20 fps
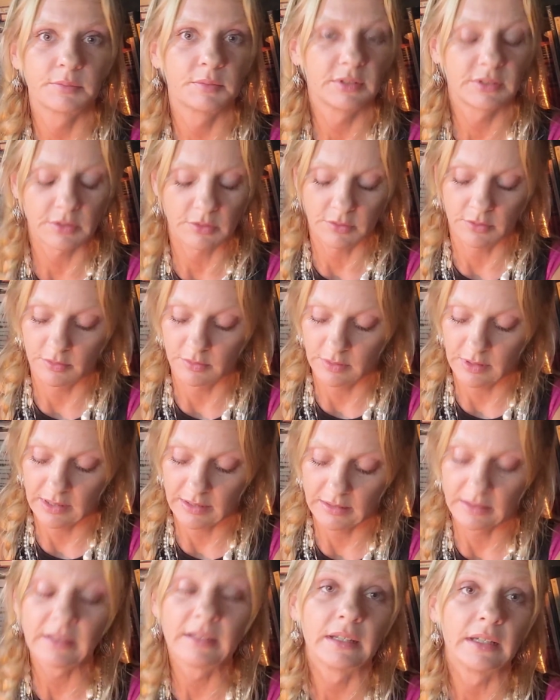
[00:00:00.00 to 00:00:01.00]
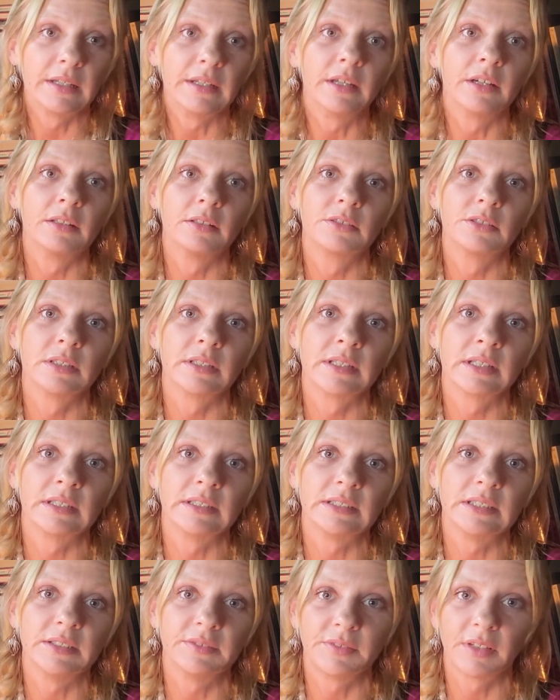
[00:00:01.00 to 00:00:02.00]
was on at
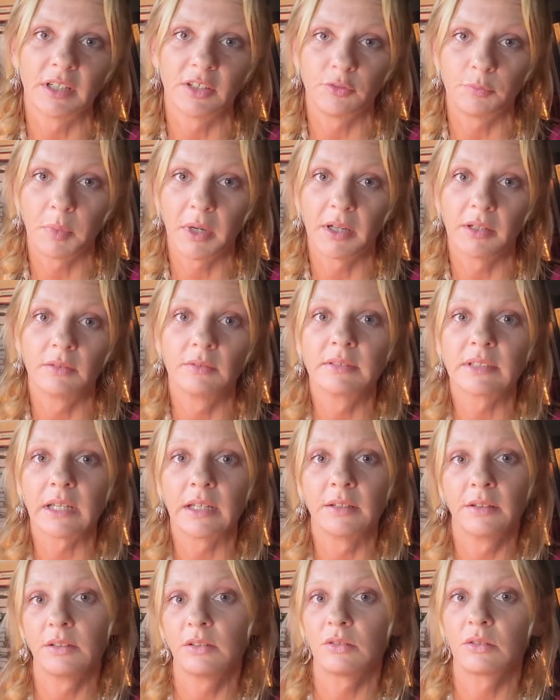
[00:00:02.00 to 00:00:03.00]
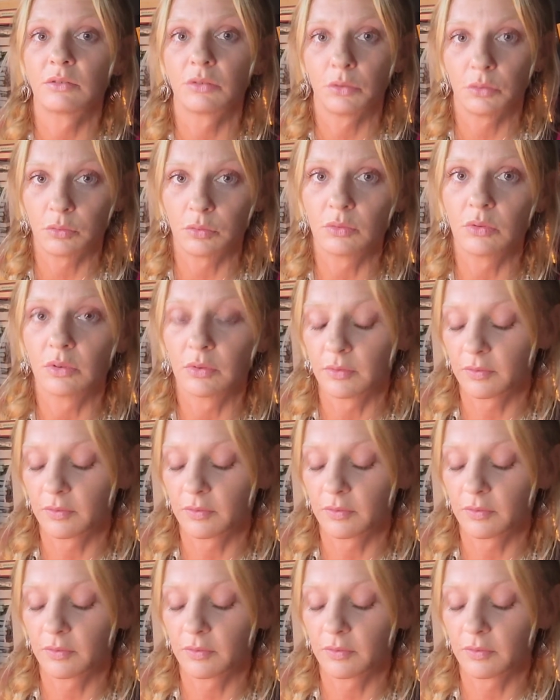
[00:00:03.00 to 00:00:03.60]
£995 and it sold